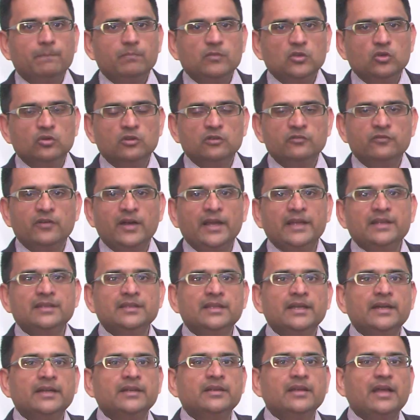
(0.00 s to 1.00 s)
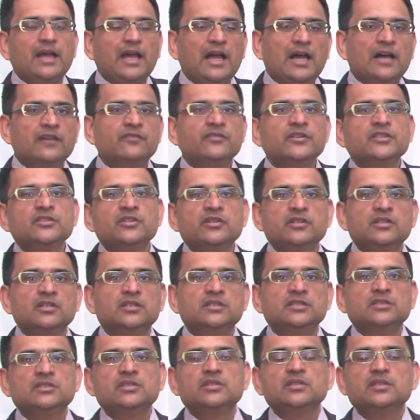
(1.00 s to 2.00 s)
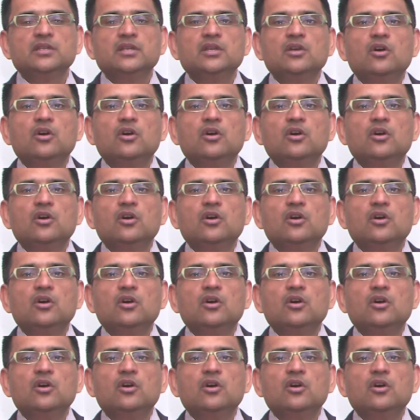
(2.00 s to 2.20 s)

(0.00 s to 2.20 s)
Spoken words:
you will find that average returns